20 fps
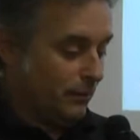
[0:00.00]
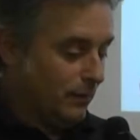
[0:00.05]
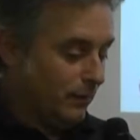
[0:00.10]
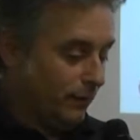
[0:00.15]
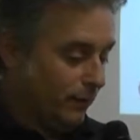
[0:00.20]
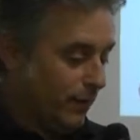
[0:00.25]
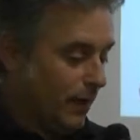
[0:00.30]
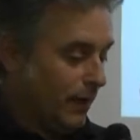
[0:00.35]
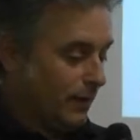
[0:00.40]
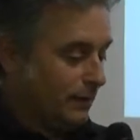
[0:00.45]
the
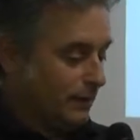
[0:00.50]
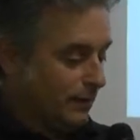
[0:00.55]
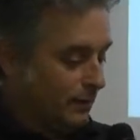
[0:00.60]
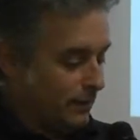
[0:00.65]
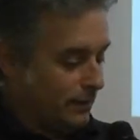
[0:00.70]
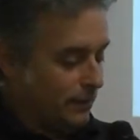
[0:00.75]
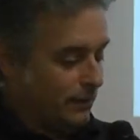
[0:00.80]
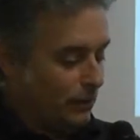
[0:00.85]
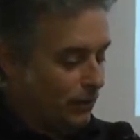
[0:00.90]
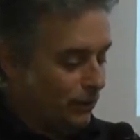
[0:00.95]
fact that
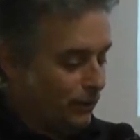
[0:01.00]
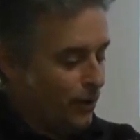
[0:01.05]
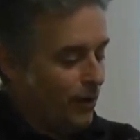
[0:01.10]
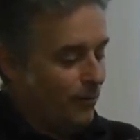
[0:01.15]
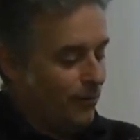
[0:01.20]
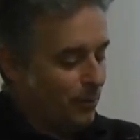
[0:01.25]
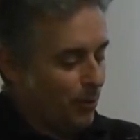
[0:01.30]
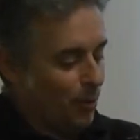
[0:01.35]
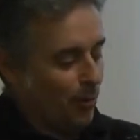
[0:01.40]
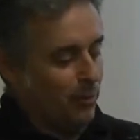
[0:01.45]
if you
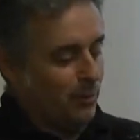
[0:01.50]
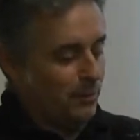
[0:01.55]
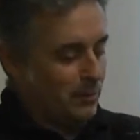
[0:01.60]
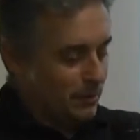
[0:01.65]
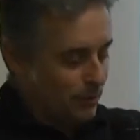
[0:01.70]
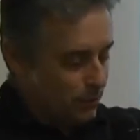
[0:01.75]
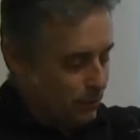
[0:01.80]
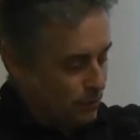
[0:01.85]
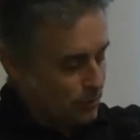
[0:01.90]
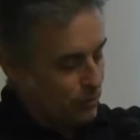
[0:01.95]
have problem
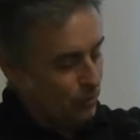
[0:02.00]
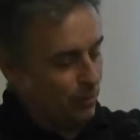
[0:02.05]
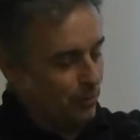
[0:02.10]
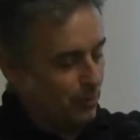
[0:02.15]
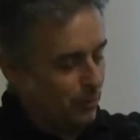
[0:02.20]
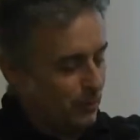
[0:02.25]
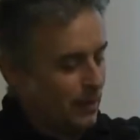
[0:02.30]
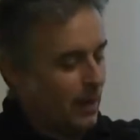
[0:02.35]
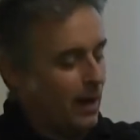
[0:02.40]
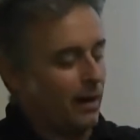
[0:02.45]
in those
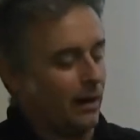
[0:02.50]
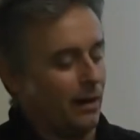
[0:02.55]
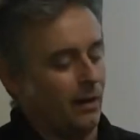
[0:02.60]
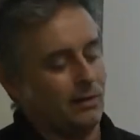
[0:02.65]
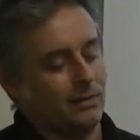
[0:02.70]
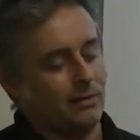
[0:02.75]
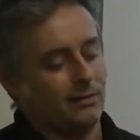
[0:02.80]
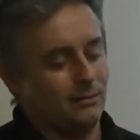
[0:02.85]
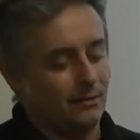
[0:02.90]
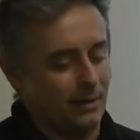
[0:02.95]
remote
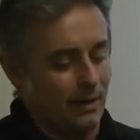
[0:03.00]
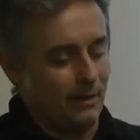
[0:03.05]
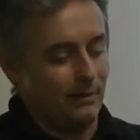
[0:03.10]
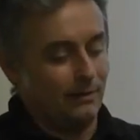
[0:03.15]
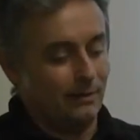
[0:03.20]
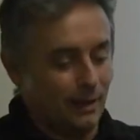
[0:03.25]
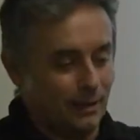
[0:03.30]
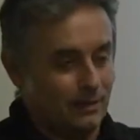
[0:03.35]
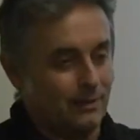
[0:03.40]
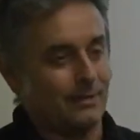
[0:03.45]
areas,
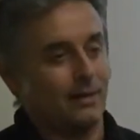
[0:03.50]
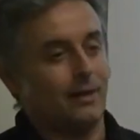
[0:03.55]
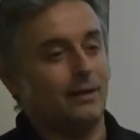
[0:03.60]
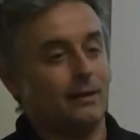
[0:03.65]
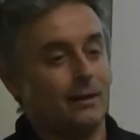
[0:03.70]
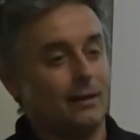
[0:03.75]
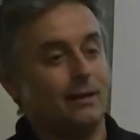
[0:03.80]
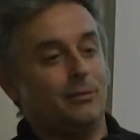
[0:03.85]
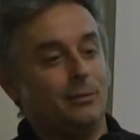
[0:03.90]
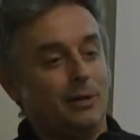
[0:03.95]
then that
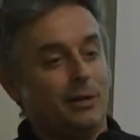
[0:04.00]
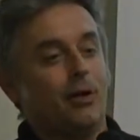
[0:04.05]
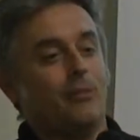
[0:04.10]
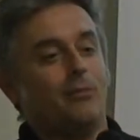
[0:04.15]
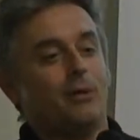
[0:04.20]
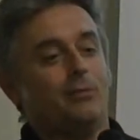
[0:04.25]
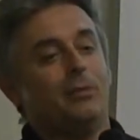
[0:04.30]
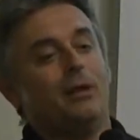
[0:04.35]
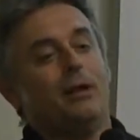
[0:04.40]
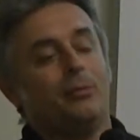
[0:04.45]
can really
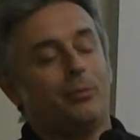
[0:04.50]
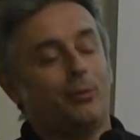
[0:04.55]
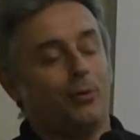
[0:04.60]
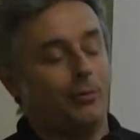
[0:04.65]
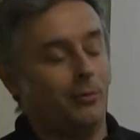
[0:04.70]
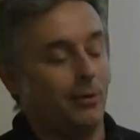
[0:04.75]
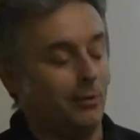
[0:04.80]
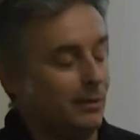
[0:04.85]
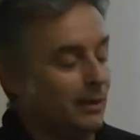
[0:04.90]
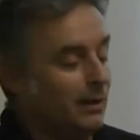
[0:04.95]
become a big
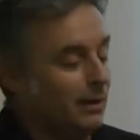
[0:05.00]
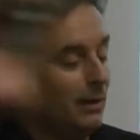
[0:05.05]
problem.